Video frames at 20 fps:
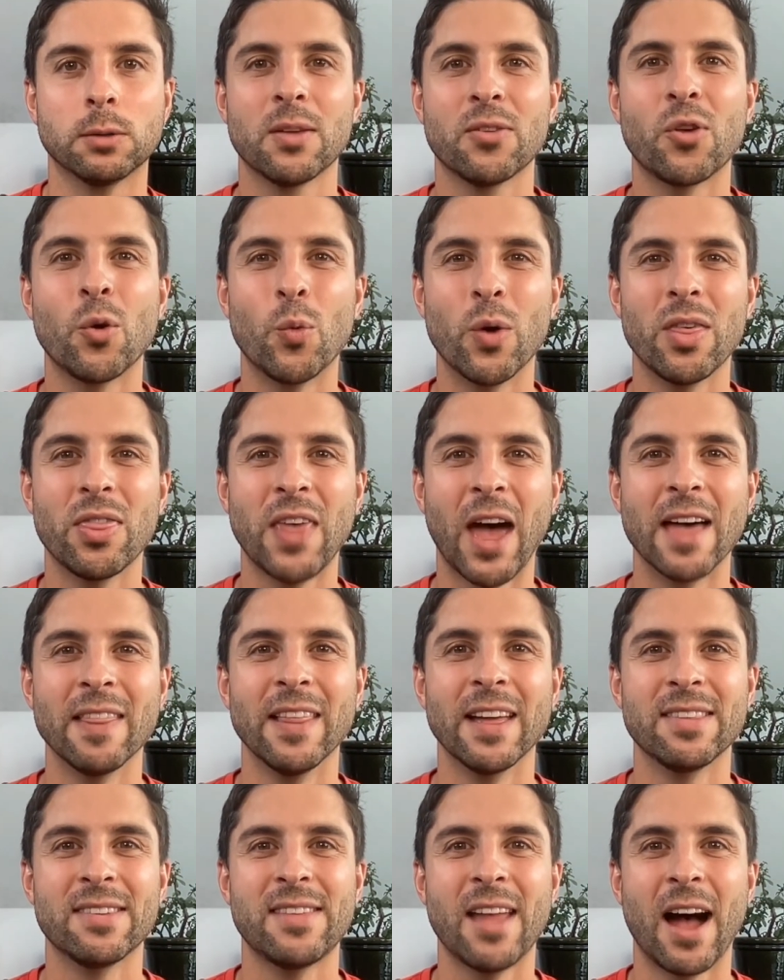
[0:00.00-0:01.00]
So with that,
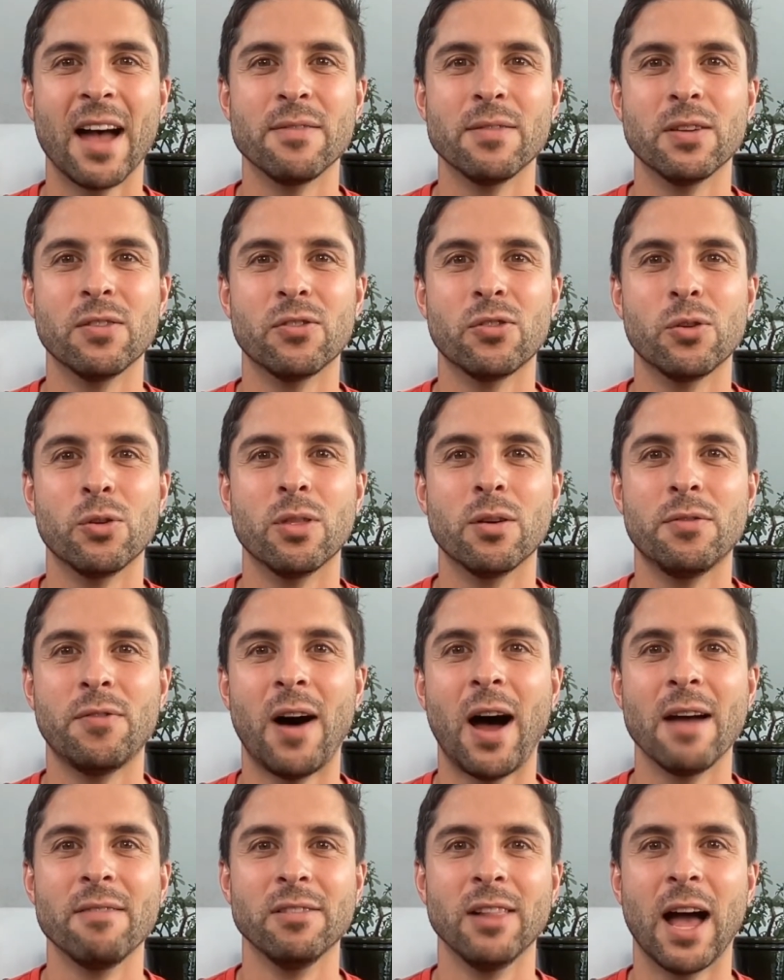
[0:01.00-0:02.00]
let's dive into the
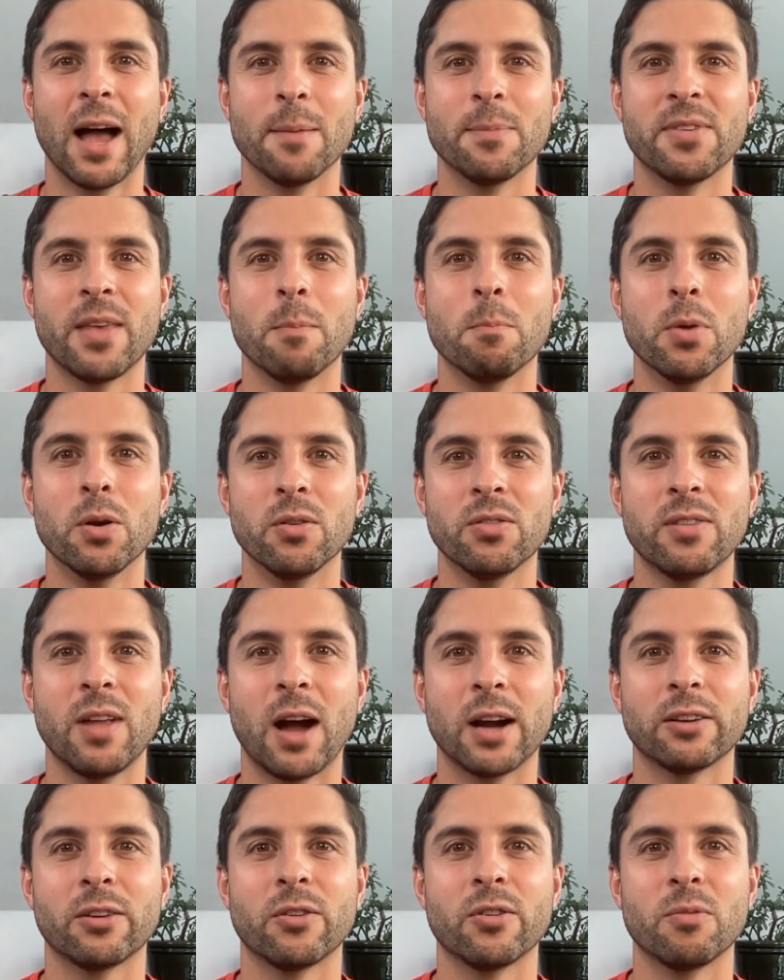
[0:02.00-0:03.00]
5 labs that most
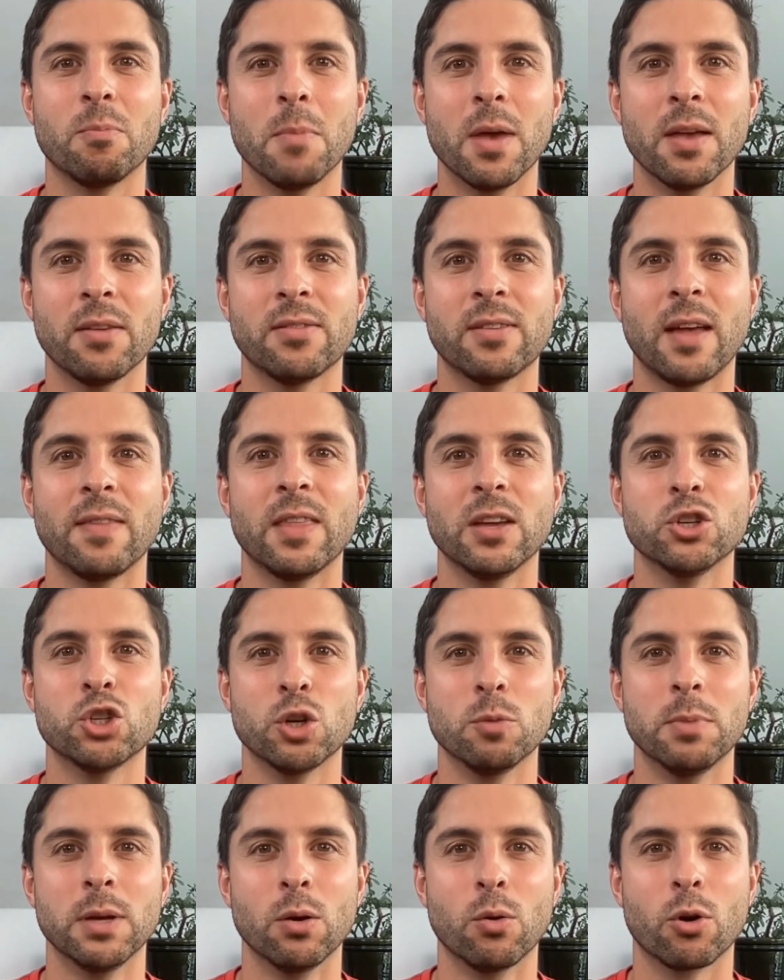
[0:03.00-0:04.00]
doctors miss that they
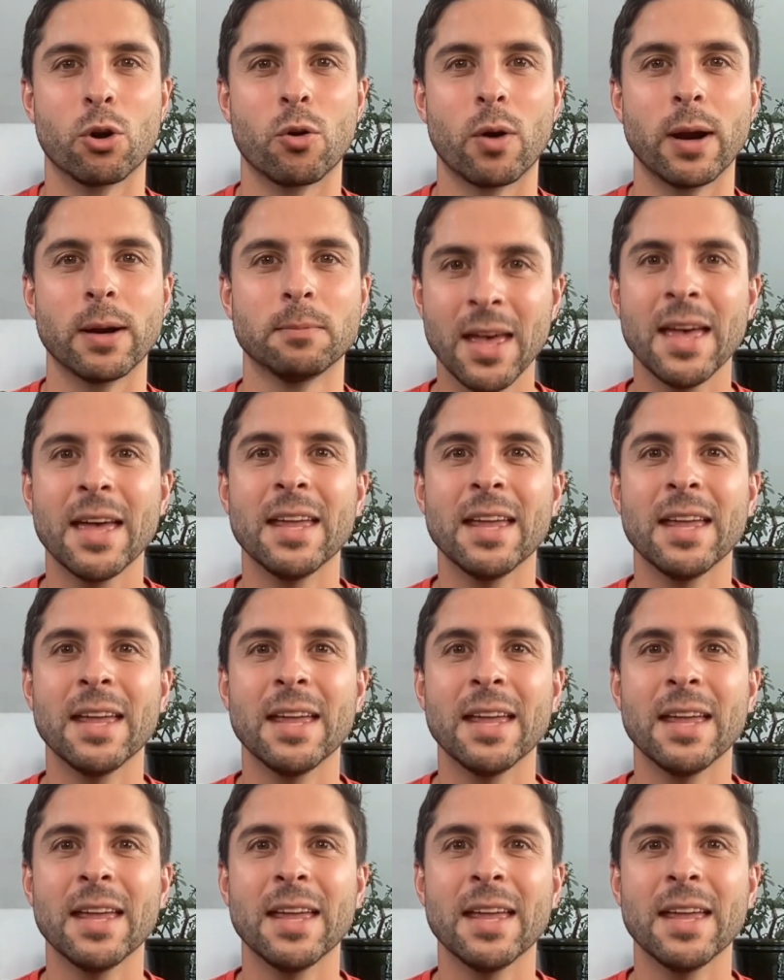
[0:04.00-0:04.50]
should be ordering.